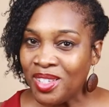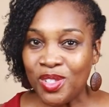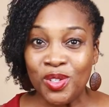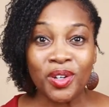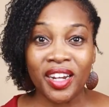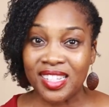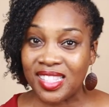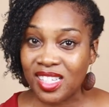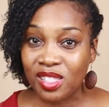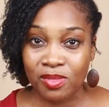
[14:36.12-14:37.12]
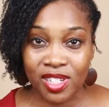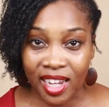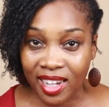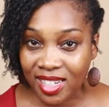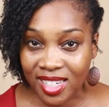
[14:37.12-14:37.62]
So you're going to see some
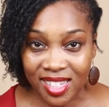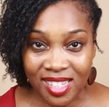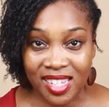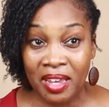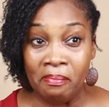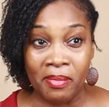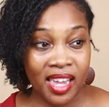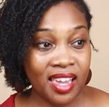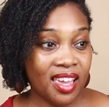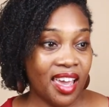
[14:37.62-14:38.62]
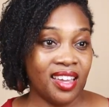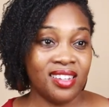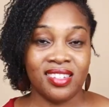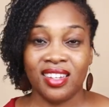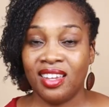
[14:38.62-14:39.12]
changes in me
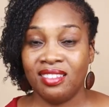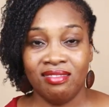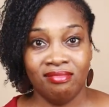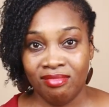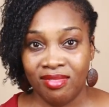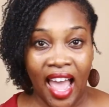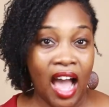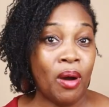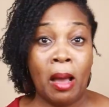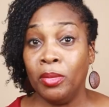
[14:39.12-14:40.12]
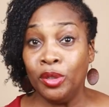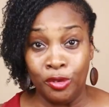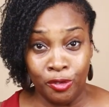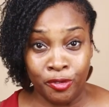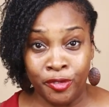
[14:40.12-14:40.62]
and in how I
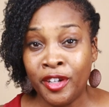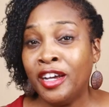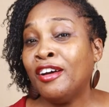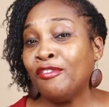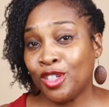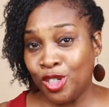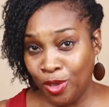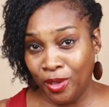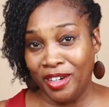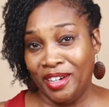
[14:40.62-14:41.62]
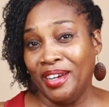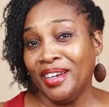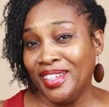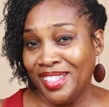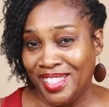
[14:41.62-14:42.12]
move, for sure.
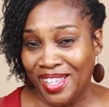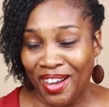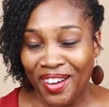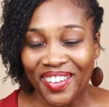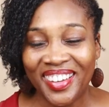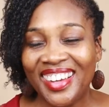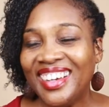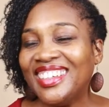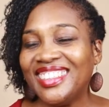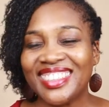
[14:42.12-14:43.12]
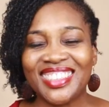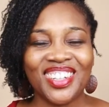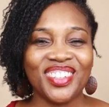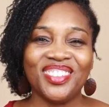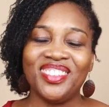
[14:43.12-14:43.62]
So just
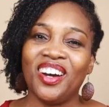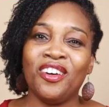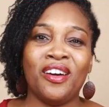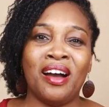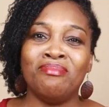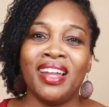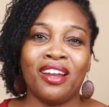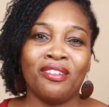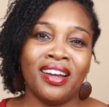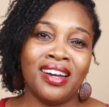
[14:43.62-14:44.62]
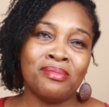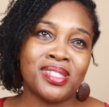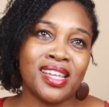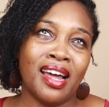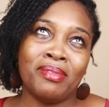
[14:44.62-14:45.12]
so you know, I'm not around, I'm
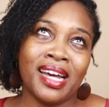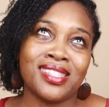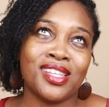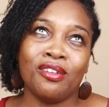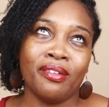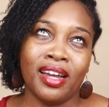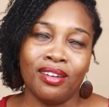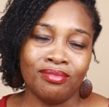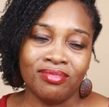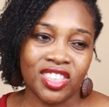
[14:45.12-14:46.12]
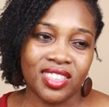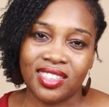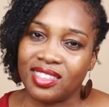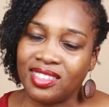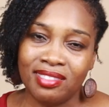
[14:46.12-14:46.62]
sit, I'm not sitting around
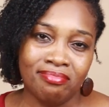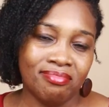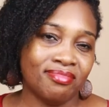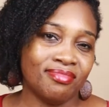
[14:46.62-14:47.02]
just